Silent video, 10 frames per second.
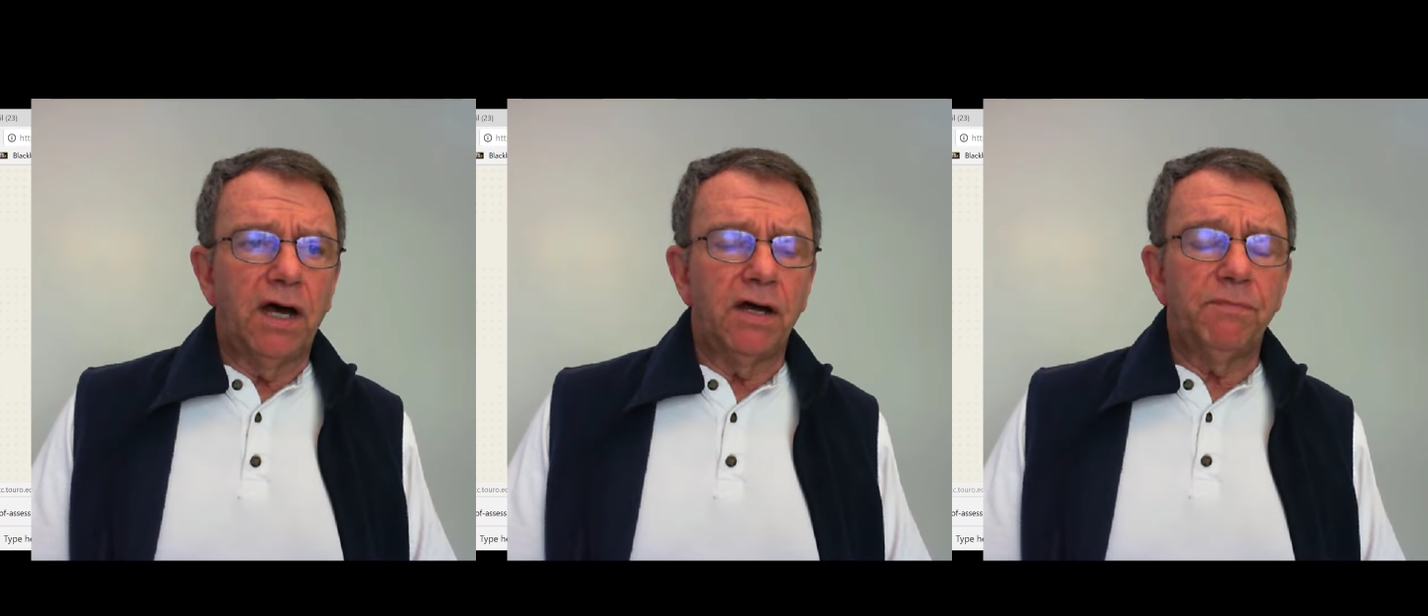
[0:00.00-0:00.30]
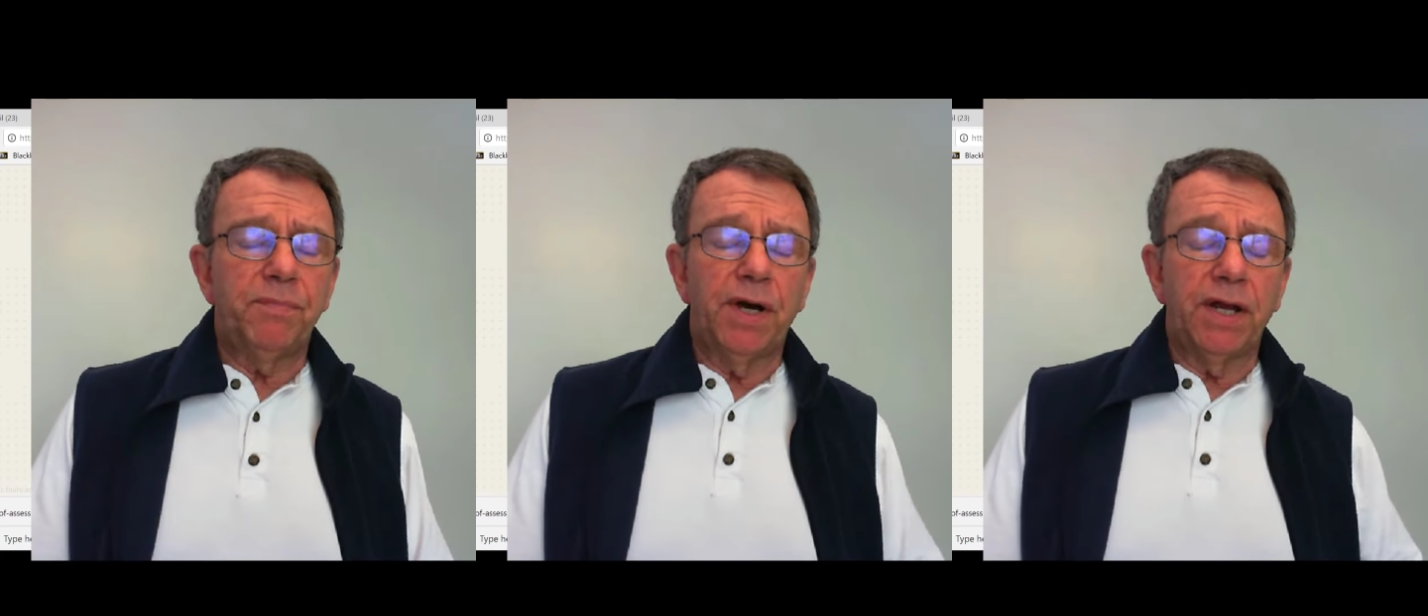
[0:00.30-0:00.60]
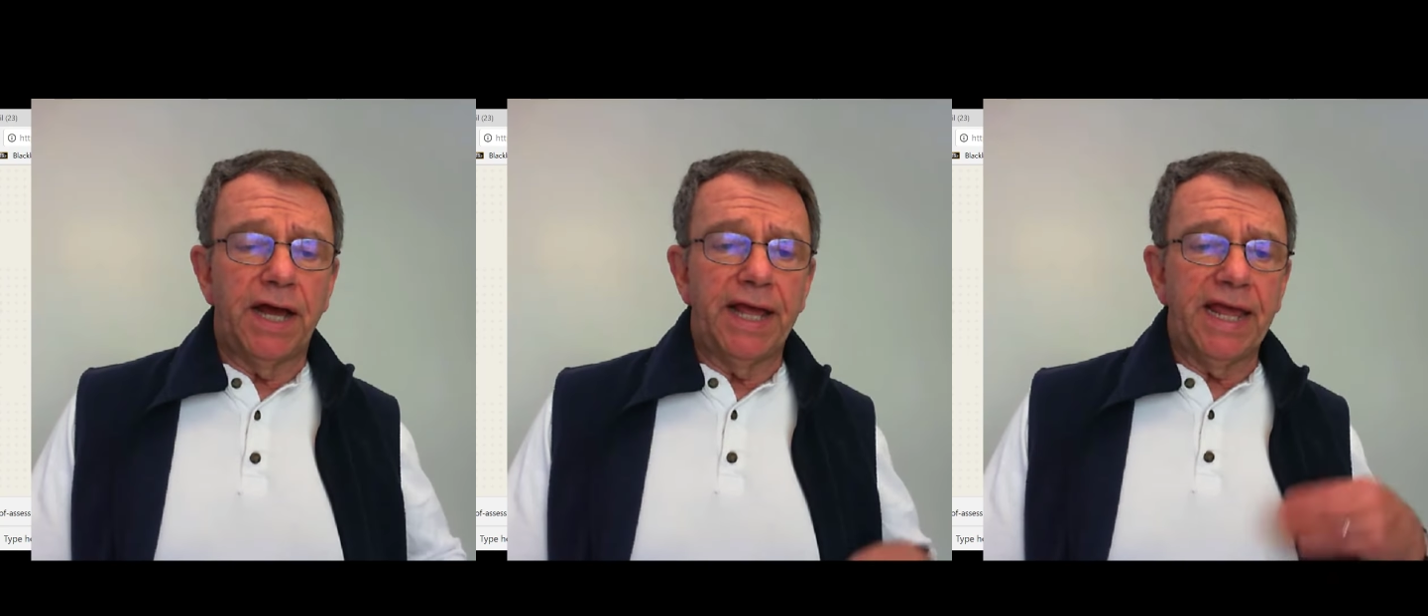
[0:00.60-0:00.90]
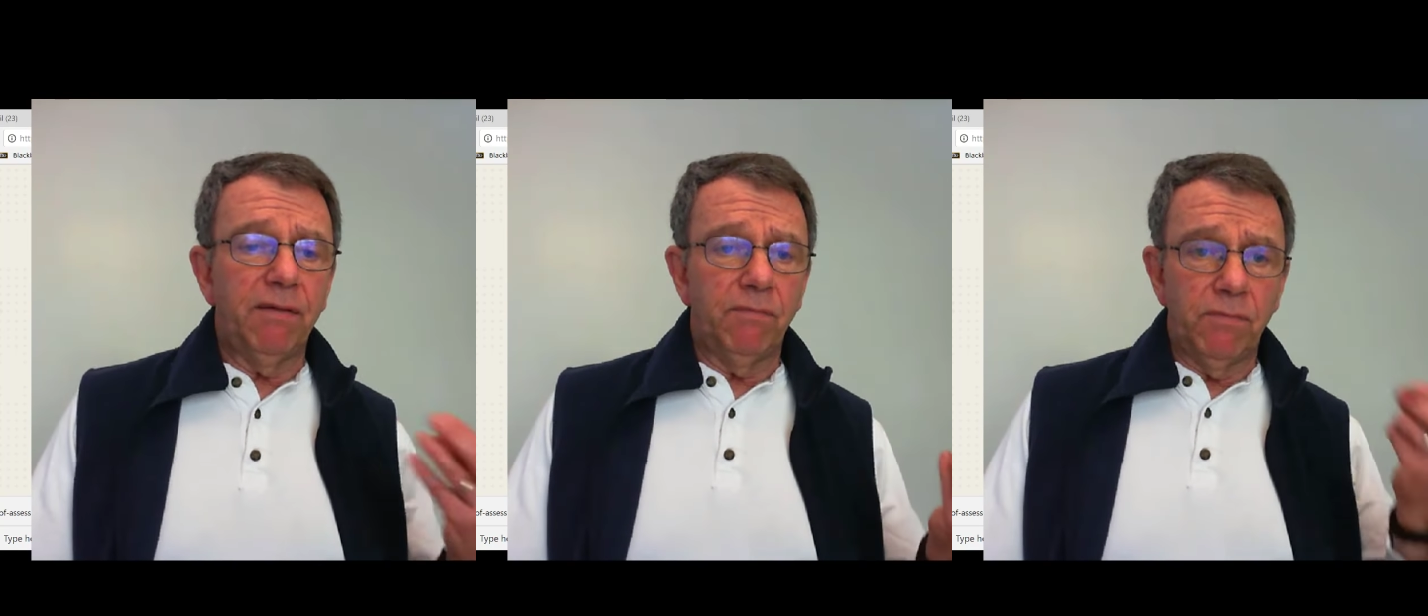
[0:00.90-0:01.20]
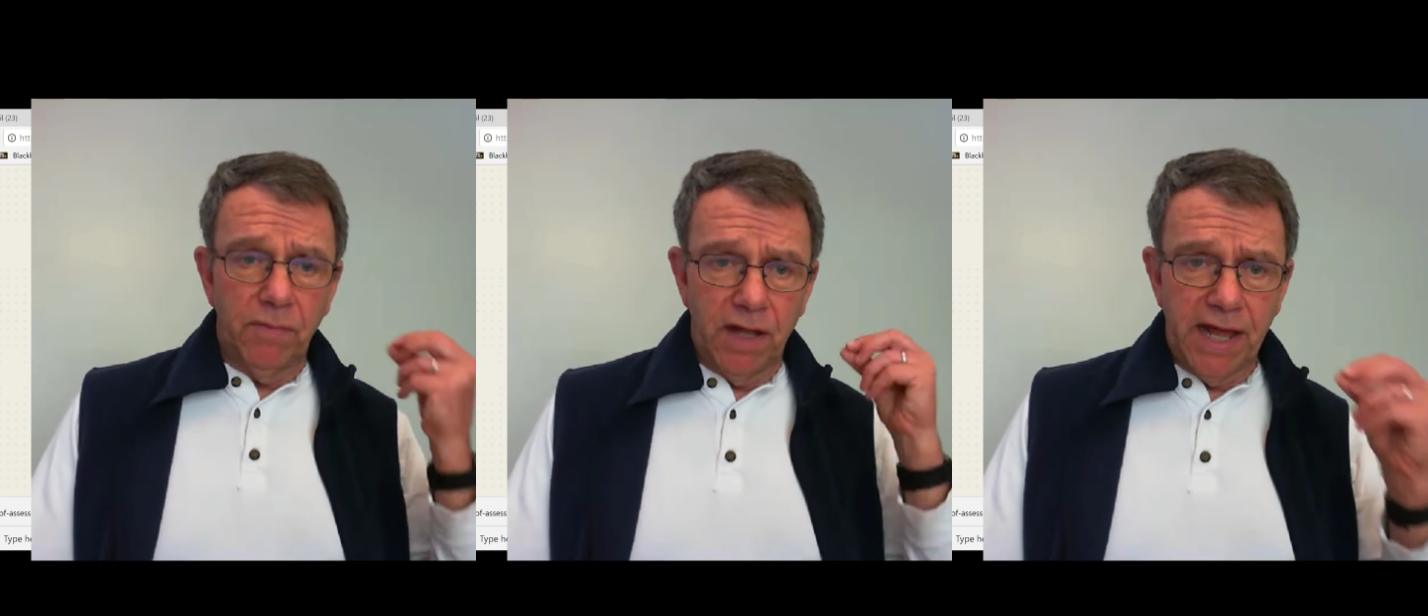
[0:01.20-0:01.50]
but I
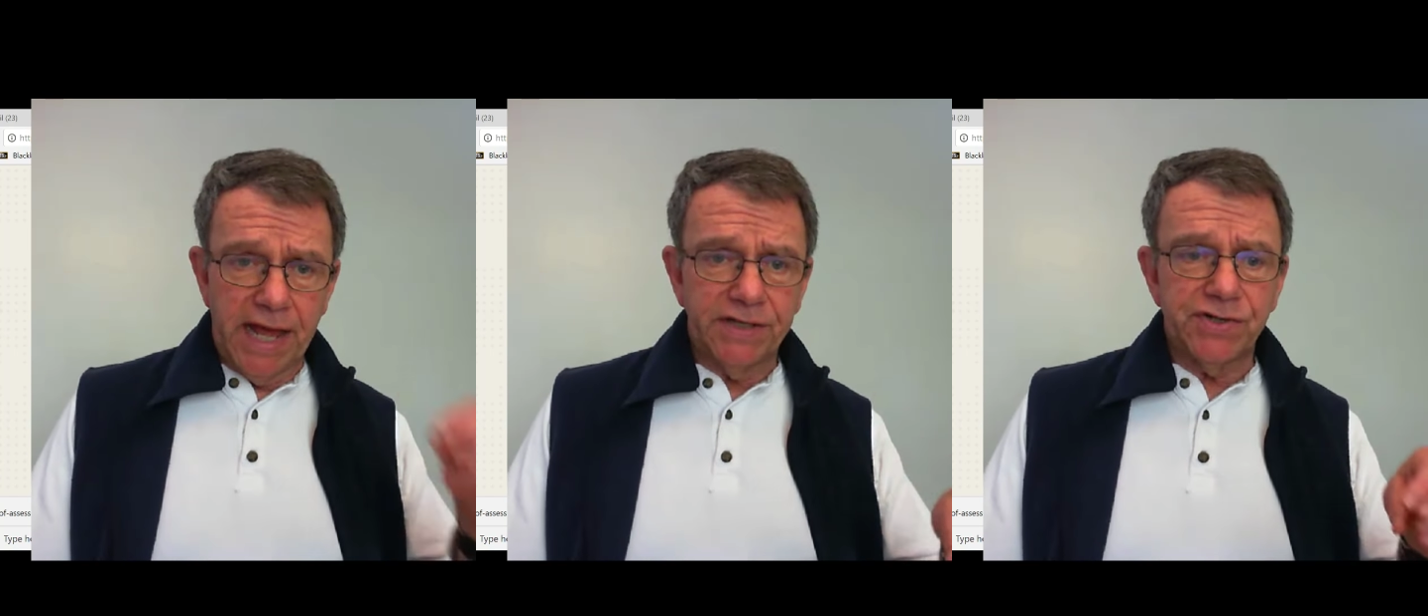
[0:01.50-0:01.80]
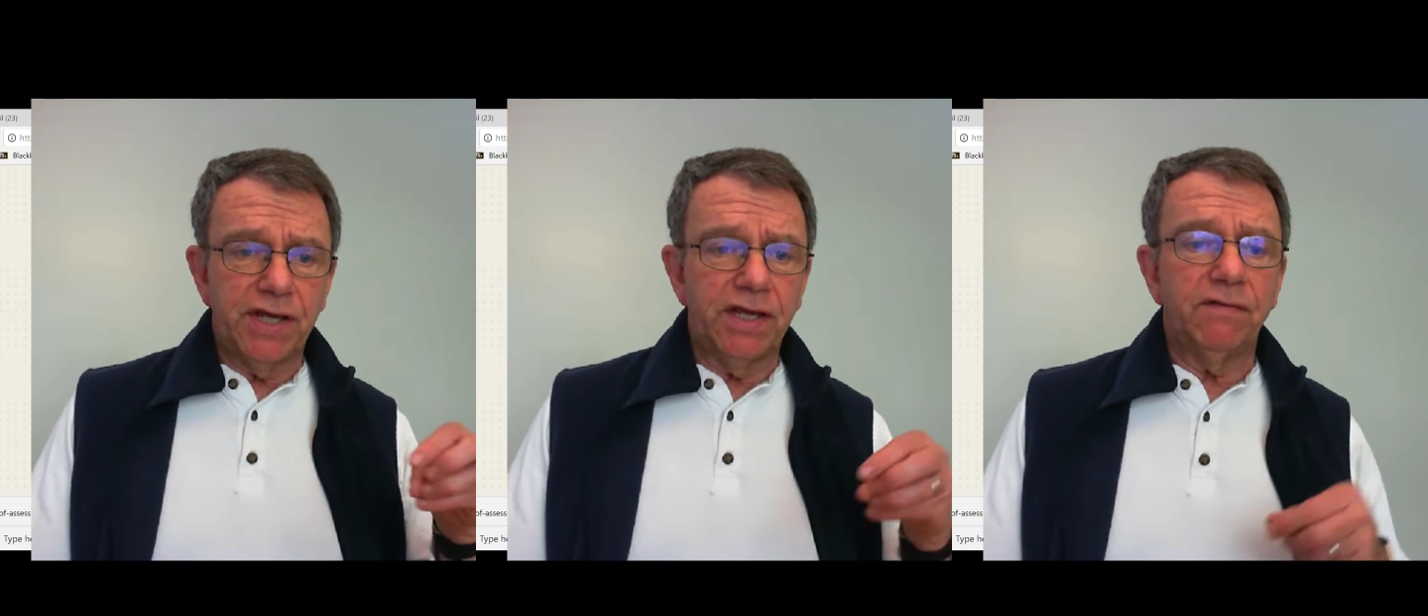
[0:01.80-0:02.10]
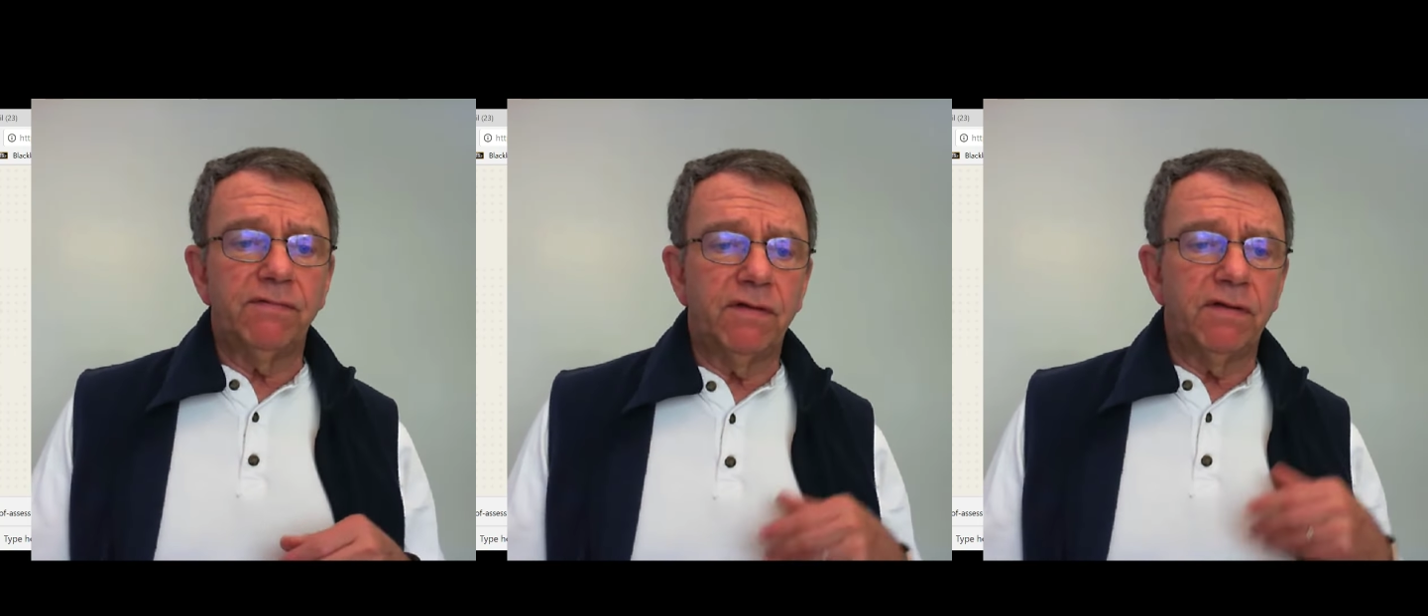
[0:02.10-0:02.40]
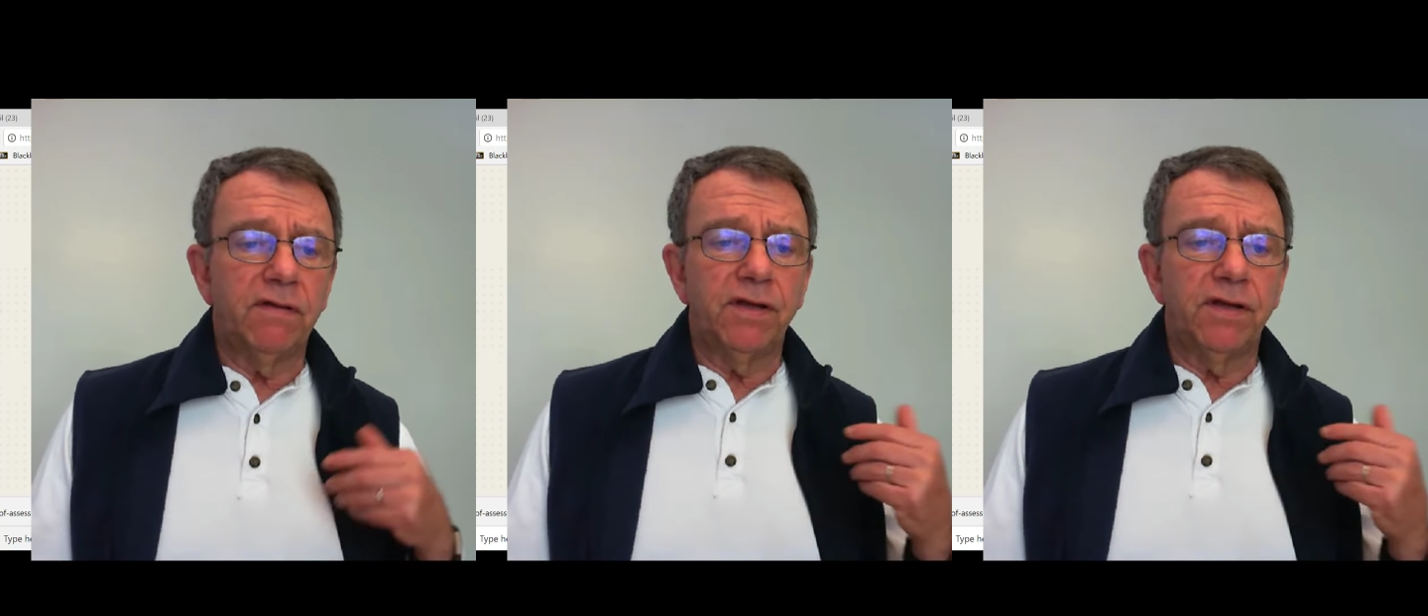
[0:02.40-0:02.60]
am asking